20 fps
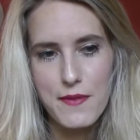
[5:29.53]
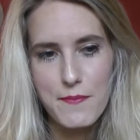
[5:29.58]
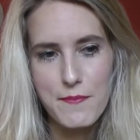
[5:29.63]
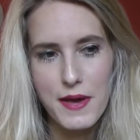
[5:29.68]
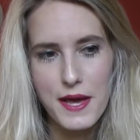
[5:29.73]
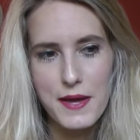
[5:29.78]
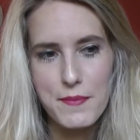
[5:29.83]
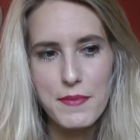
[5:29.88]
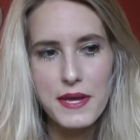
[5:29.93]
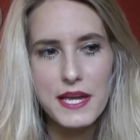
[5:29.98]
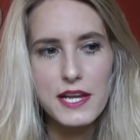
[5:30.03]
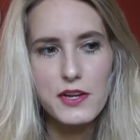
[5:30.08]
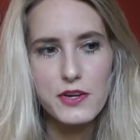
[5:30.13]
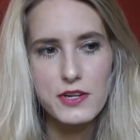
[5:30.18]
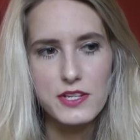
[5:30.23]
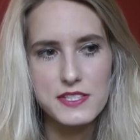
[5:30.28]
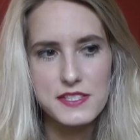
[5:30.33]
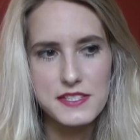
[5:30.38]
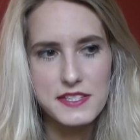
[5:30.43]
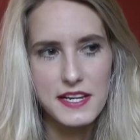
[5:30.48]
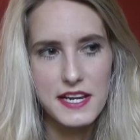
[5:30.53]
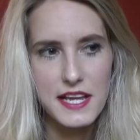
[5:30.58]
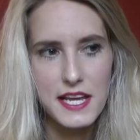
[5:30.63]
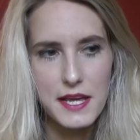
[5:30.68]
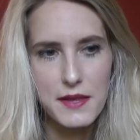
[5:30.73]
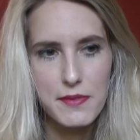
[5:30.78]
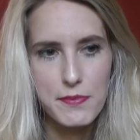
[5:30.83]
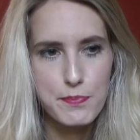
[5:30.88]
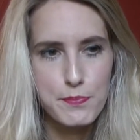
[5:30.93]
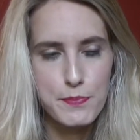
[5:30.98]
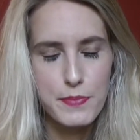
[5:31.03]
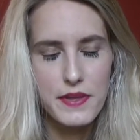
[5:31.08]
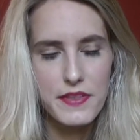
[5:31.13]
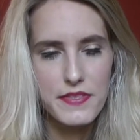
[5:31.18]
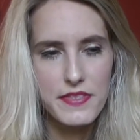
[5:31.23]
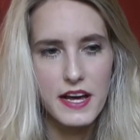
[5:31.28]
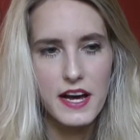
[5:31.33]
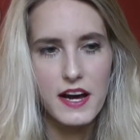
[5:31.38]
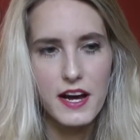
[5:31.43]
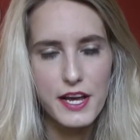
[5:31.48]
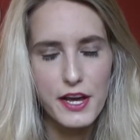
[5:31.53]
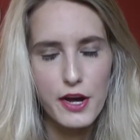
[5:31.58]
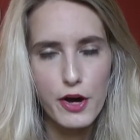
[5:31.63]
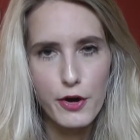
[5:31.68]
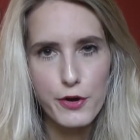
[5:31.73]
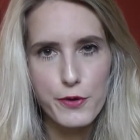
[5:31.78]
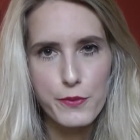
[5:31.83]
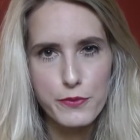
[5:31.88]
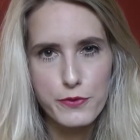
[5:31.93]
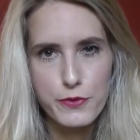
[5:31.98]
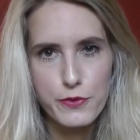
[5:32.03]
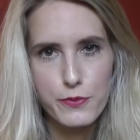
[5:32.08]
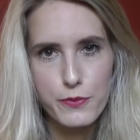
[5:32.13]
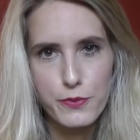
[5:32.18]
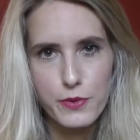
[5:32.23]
made me look silly, but that I hoped